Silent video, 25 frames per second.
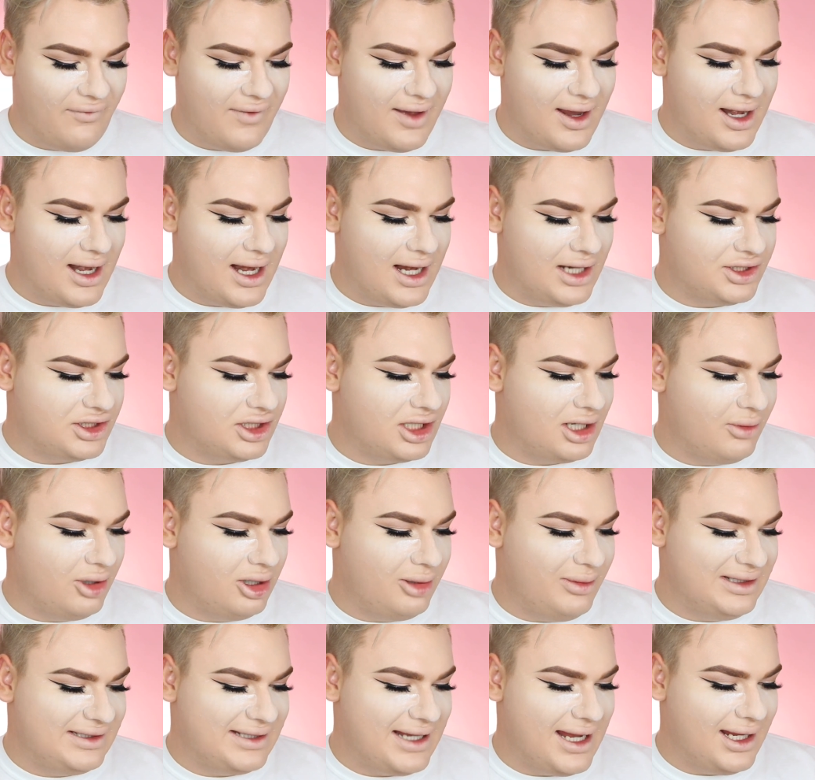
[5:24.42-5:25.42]
foundation, I'm going
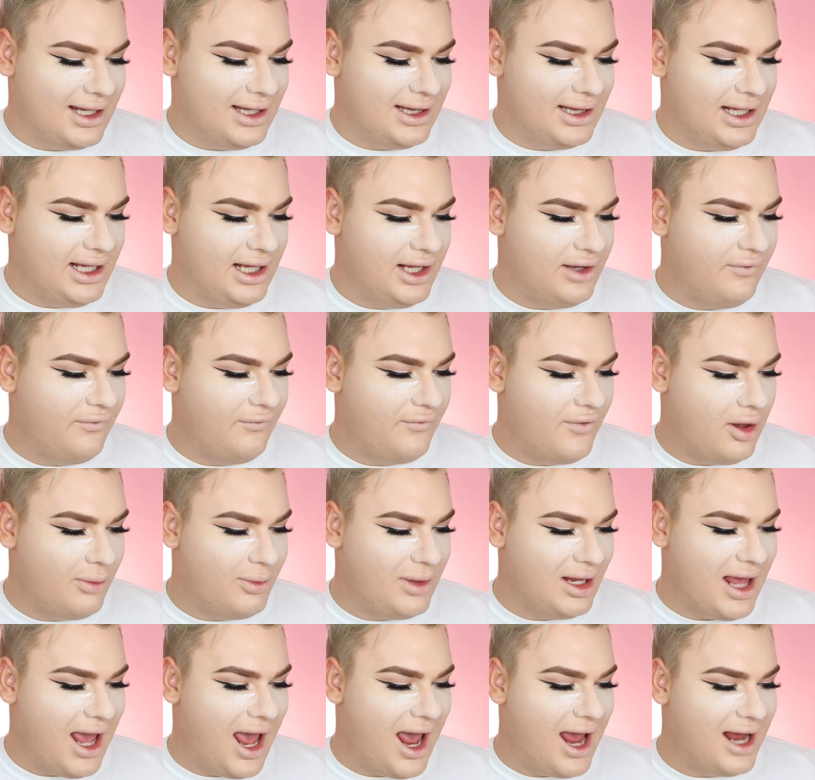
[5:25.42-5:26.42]
to be taking the
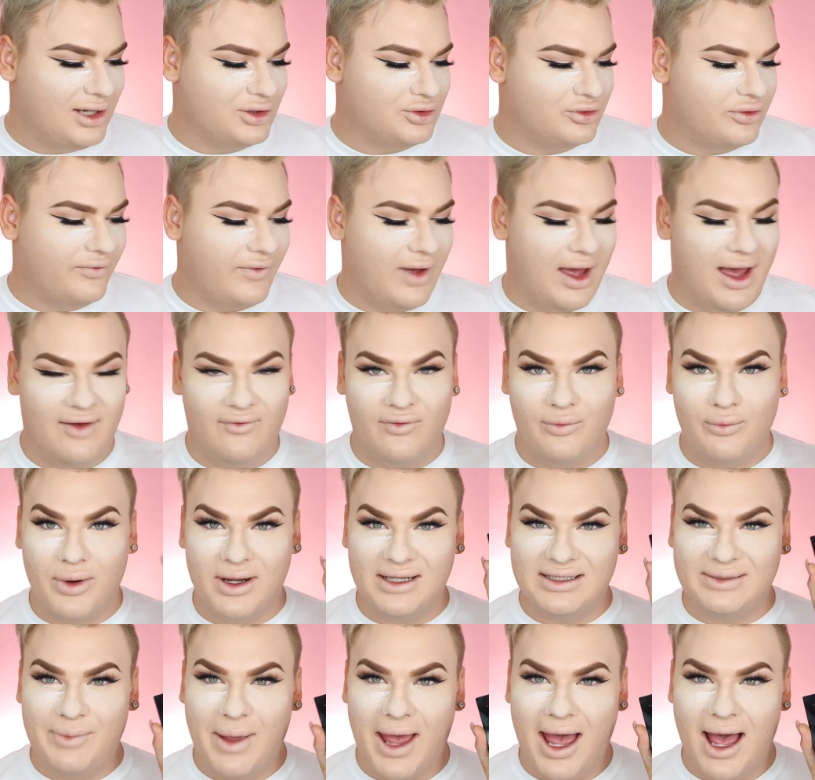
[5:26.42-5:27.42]
Firming Age Revive
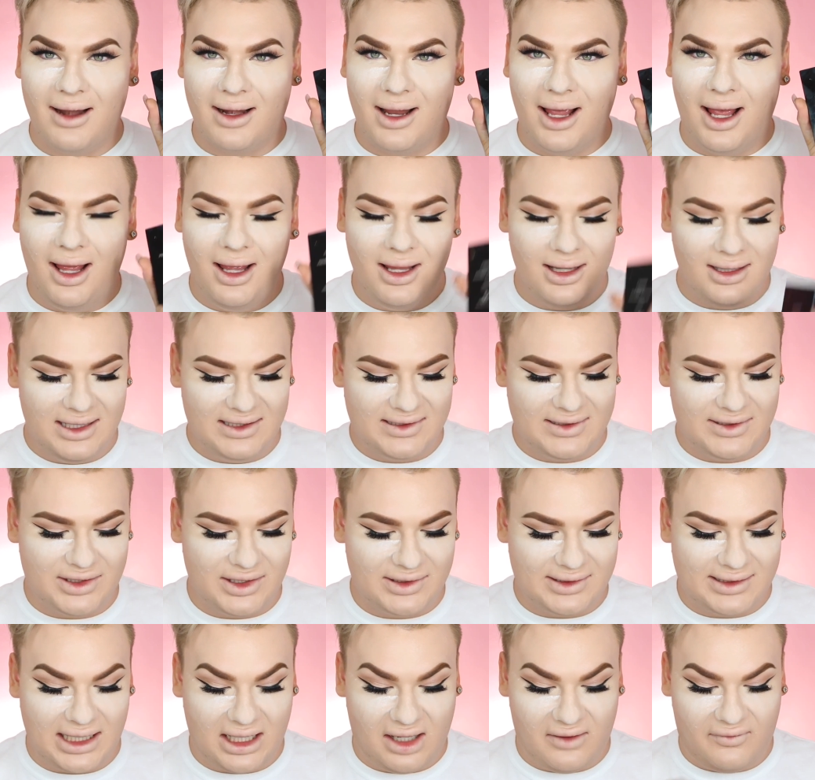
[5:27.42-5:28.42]
Pressed Powder. This is
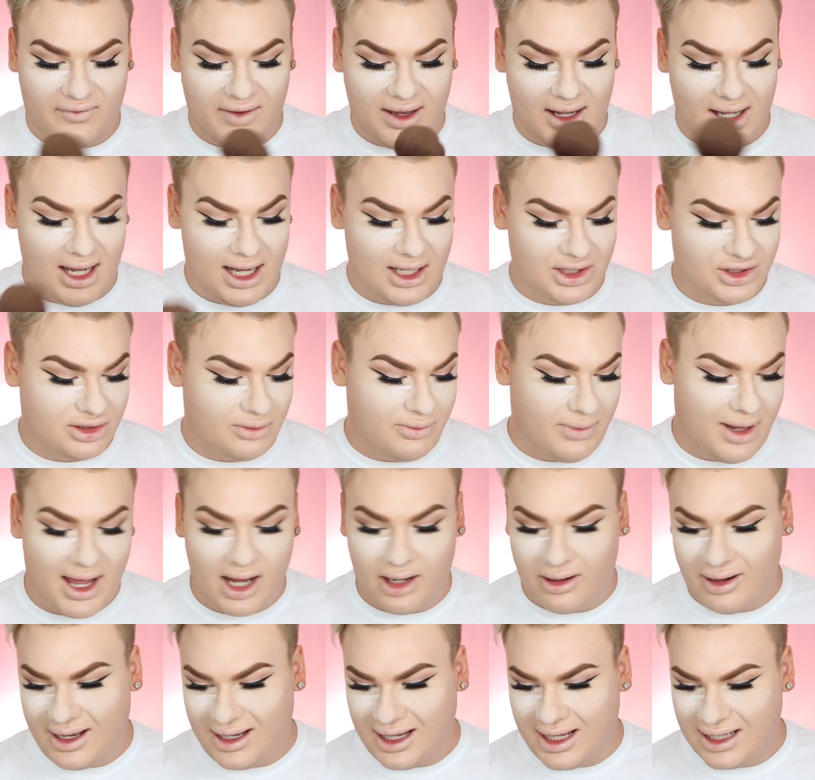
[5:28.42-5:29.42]
just like a foundation
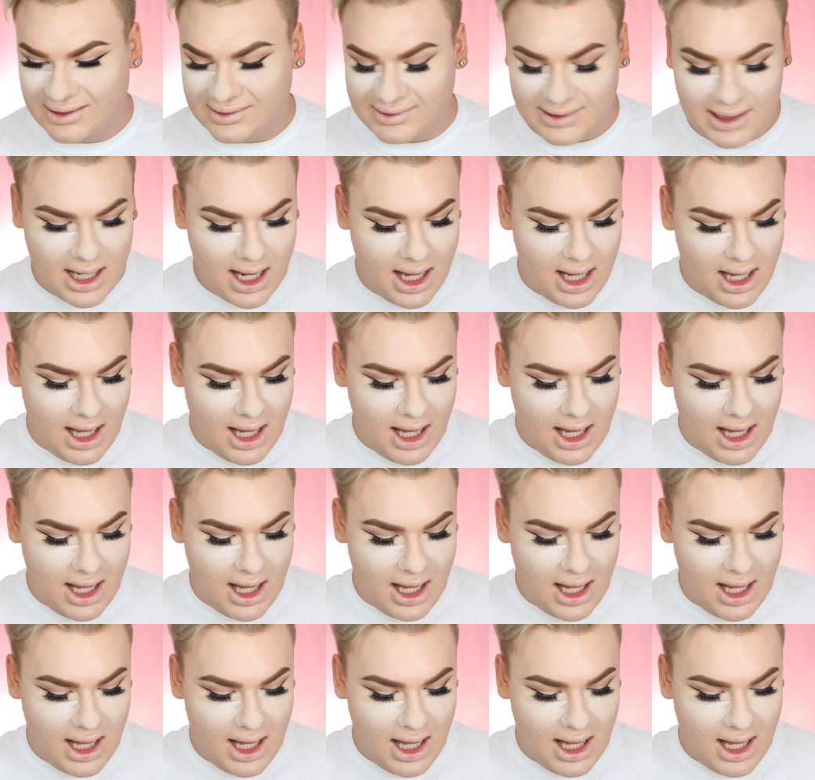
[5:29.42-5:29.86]
powder, I guess.